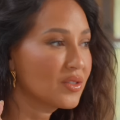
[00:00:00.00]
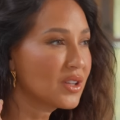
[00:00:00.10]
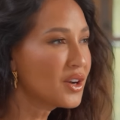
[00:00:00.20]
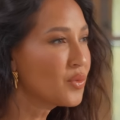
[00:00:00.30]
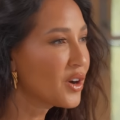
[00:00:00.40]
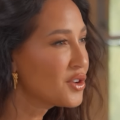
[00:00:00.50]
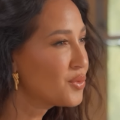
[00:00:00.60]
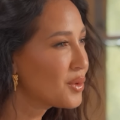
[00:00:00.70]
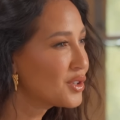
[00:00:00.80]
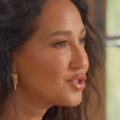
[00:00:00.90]
Lana, where, do,
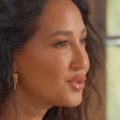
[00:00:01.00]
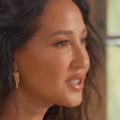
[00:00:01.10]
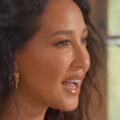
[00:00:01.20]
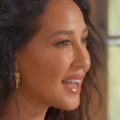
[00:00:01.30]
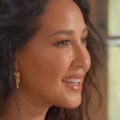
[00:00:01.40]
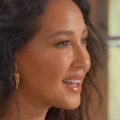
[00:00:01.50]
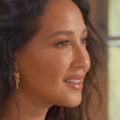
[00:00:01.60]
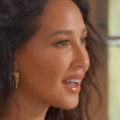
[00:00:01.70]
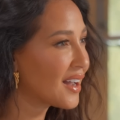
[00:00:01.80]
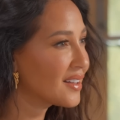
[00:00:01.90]
where would you say I
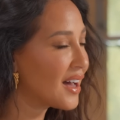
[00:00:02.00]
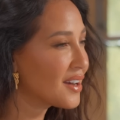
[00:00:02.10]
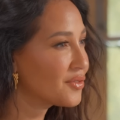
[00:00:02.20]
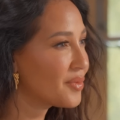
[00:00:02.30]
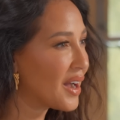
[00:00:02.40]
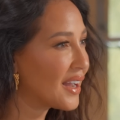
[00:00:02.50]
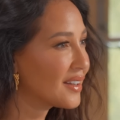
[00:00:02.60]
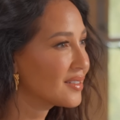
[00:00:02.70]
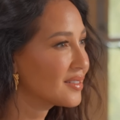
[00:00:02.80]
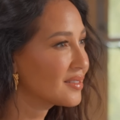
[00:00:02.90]
get like a lot of
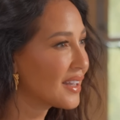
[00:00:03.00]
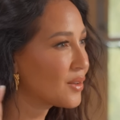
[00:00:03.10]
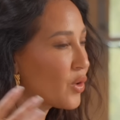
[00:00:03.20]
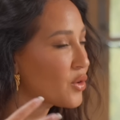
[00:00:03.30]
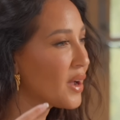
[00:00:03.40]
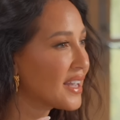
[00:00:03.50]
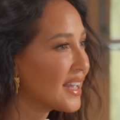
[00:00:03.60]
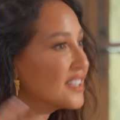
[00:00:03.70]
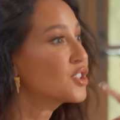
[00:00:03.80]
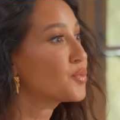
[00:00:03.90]
my like, where do I
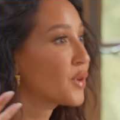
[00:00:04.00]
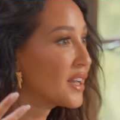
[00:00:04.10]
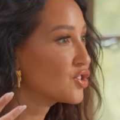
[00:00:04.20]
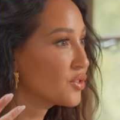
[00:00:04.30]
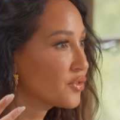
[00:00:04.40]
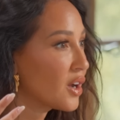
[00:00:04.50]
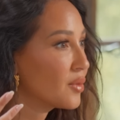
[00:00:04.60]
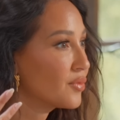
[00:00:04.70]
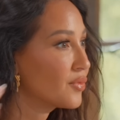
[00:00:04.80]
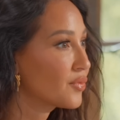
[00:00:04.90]
get inspiration mm.
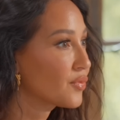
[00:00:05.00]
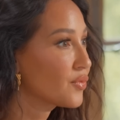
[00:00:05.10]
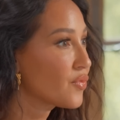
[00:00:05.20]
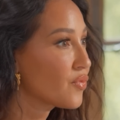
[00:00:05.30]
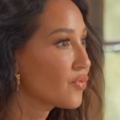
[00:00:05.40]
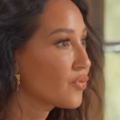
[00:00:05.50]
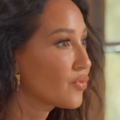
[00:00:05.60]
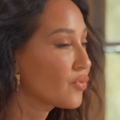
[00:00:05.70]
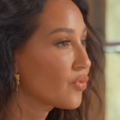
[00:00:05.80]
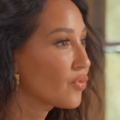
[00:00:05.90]
from? Every time you go in the
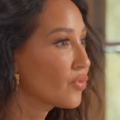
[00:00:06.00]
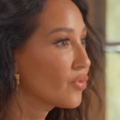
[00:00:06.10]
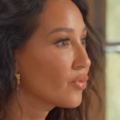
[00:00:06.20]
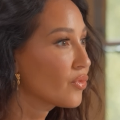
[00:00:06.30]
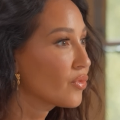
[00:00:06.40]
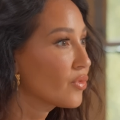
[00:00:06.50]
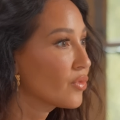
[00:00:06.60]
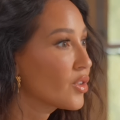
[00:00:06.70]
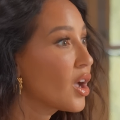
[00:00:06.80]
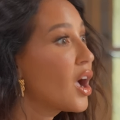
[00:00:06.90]
shower, you come out with
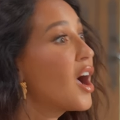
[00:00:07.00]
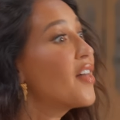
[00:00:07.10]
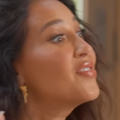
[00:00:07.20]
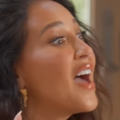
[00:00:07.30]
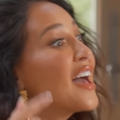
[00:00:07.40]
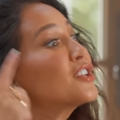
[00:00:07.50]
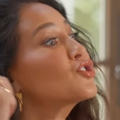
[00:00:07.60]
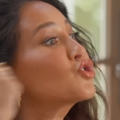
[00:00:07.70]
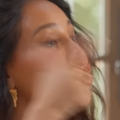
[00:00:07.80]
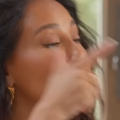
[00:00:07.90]
an idea. That
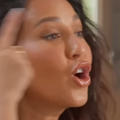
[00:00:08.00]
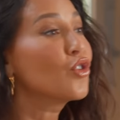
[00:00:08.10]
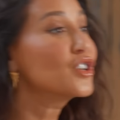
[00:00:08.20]
is true. Yo,